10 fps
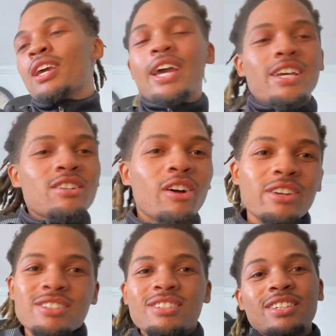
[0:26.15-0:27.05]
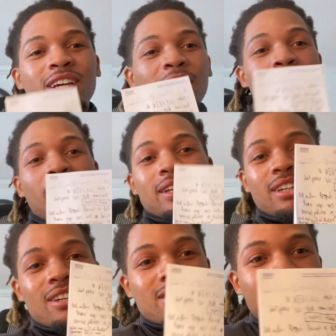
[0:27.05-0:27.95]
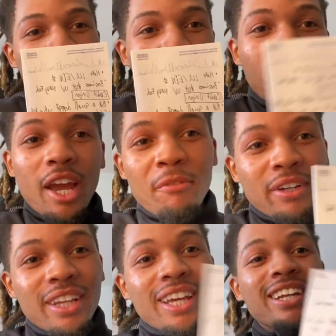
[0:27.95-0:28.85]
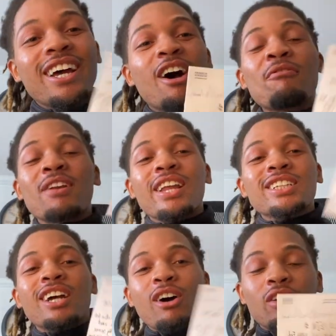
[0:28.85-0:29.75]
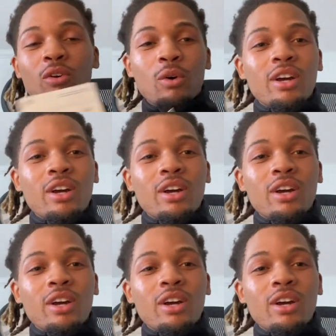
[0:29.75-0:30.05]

As y'all see, I wrote everything down. I'm finna let y'all know.